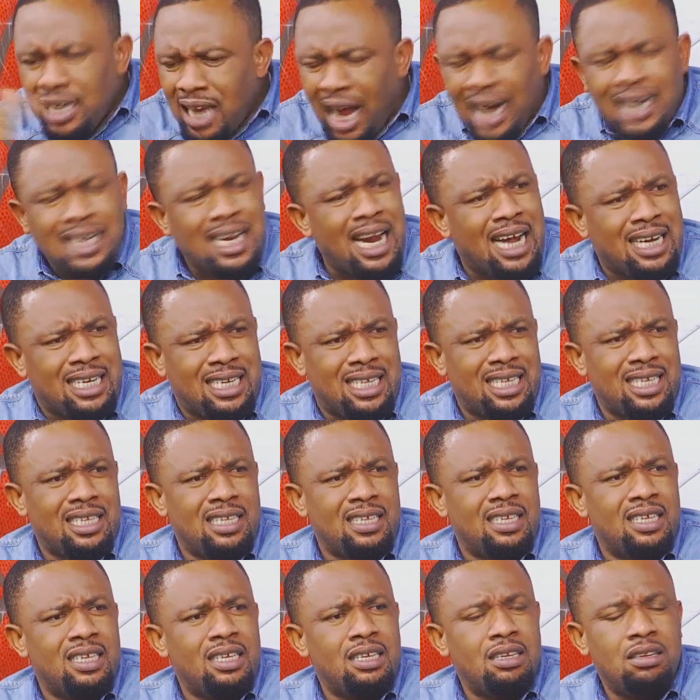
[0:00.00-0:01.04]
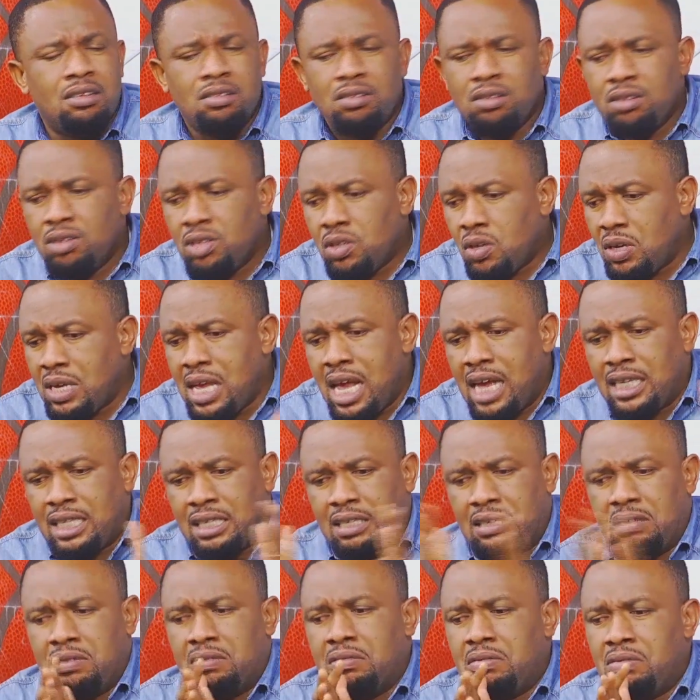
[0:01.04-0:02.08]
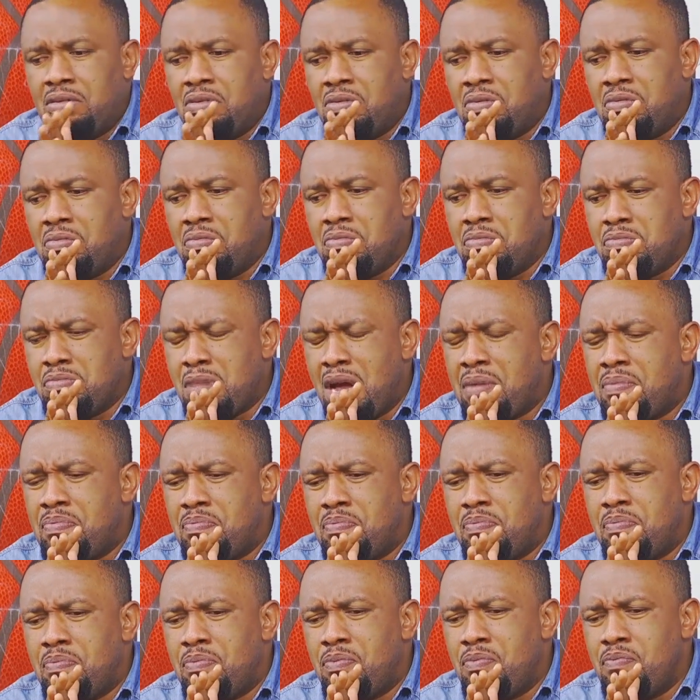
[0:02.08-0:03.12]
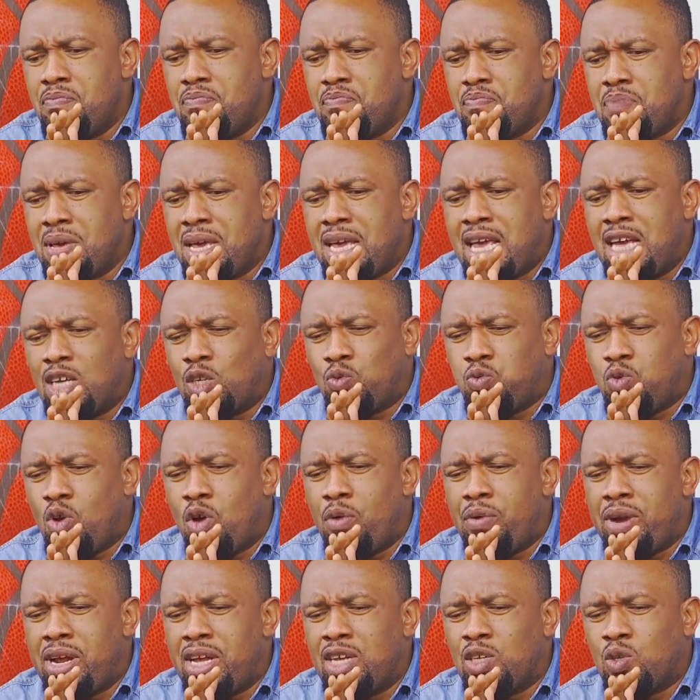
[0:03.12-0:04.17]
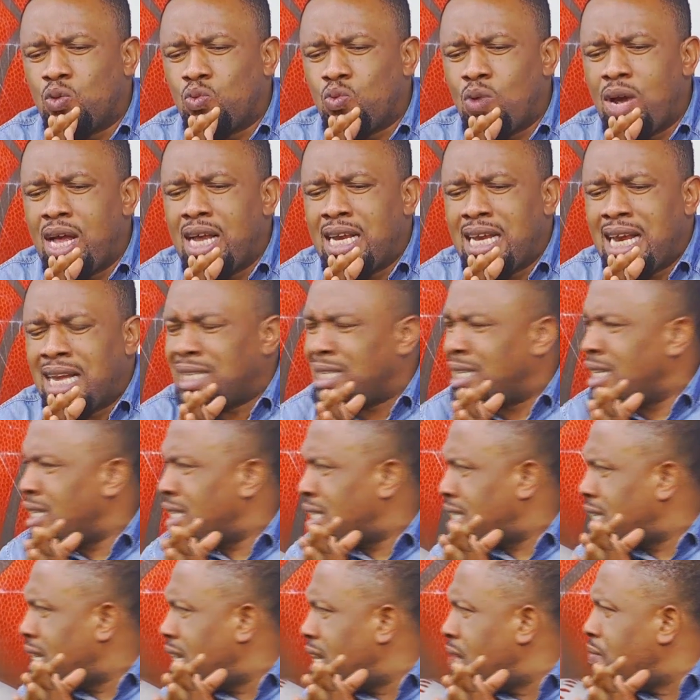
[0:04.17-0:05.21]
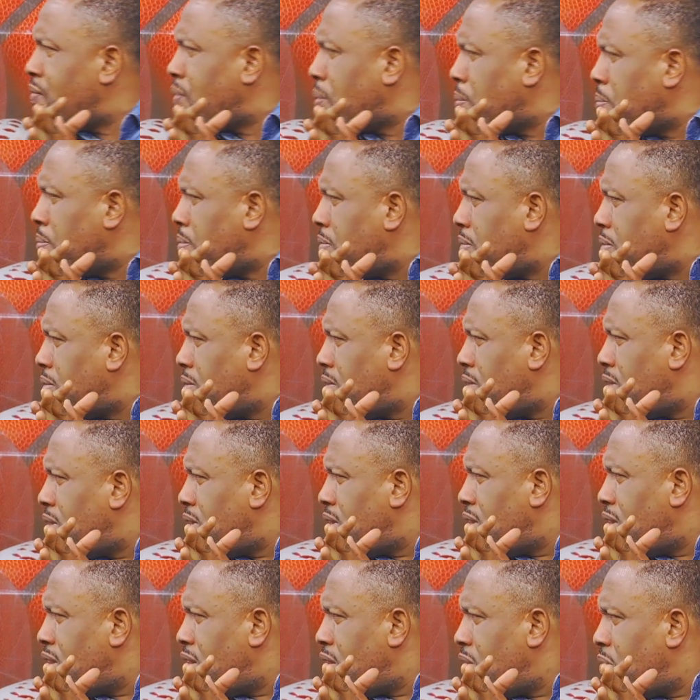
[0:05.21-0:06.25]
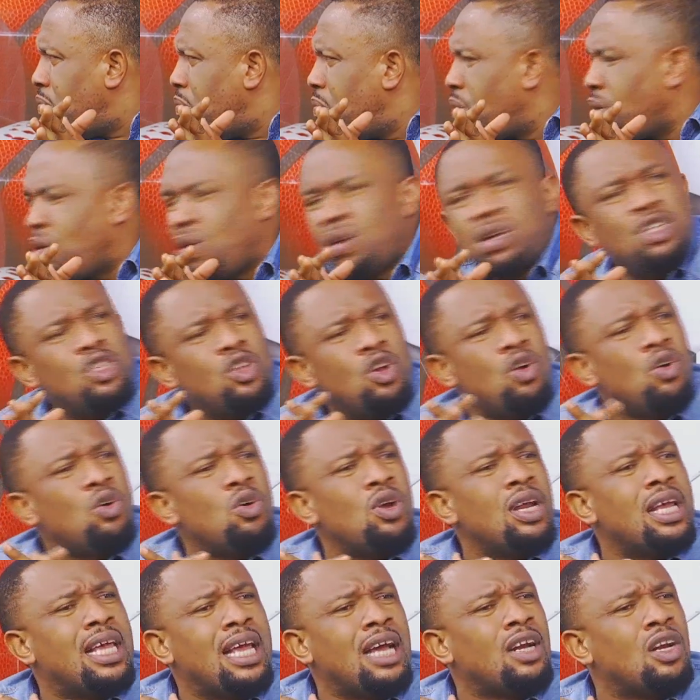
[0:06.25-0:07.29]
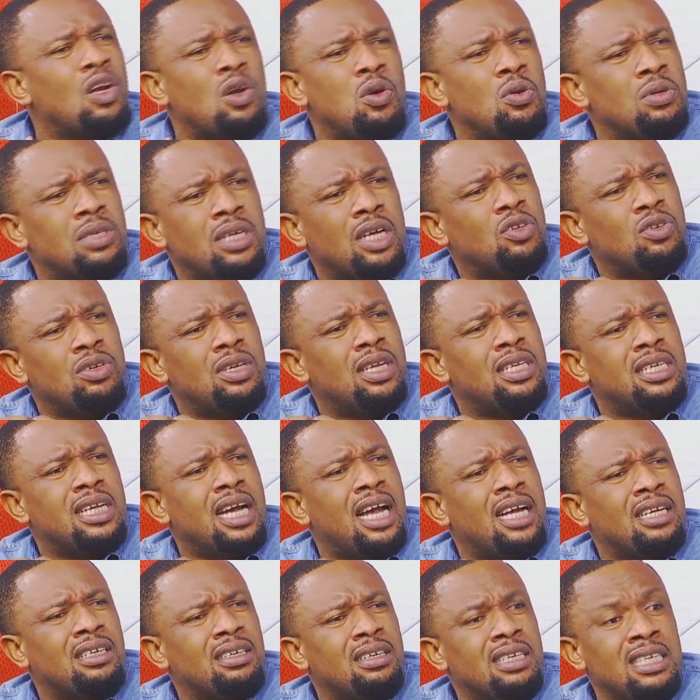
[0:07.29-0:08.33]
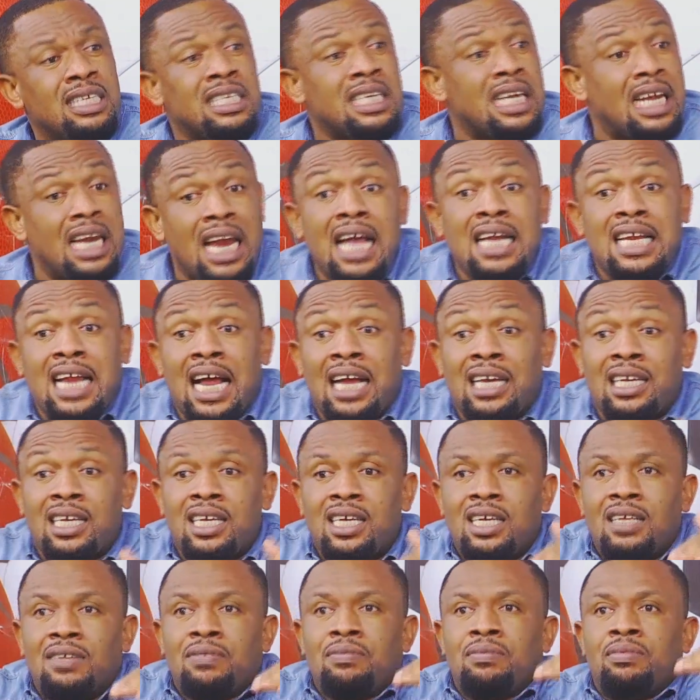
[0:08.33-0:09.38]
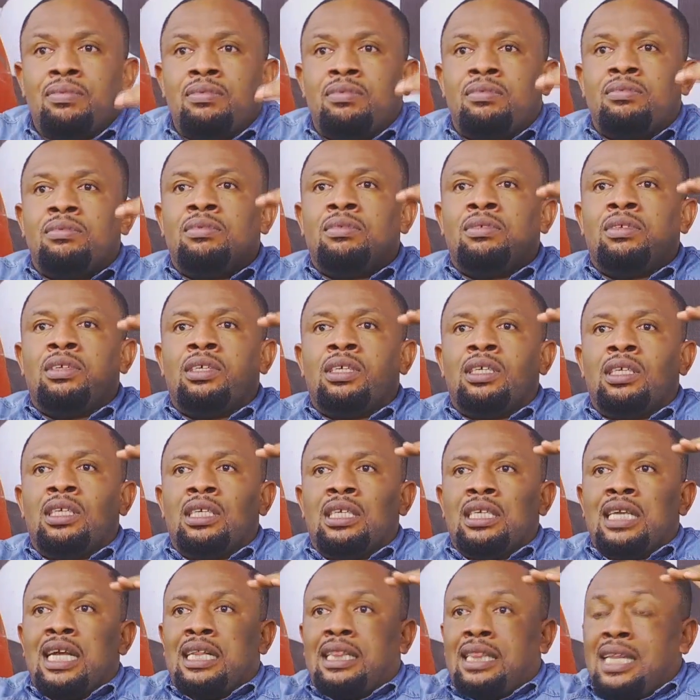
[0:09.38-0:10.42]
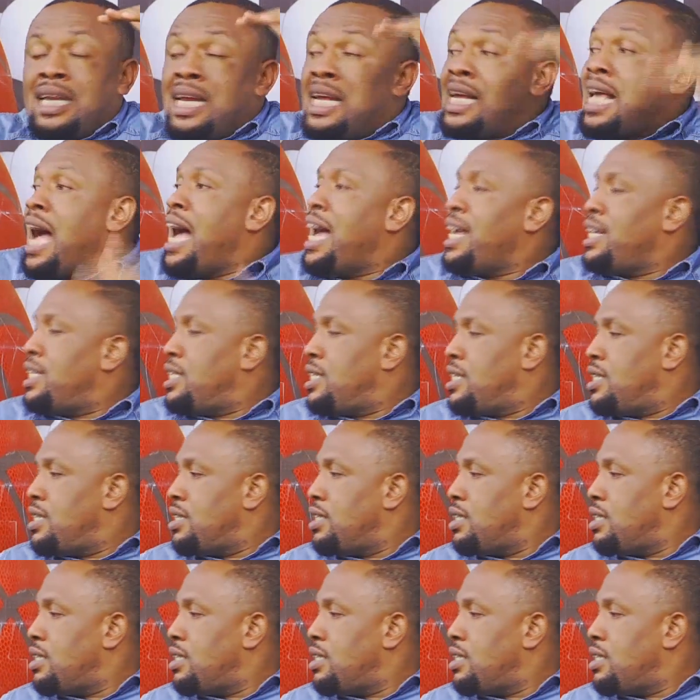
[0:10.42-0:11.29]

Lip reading: Like that. So yes, my biggest worry is where does this leave him? Because he's not going to get closer to the title. It's clear that the 3 guys,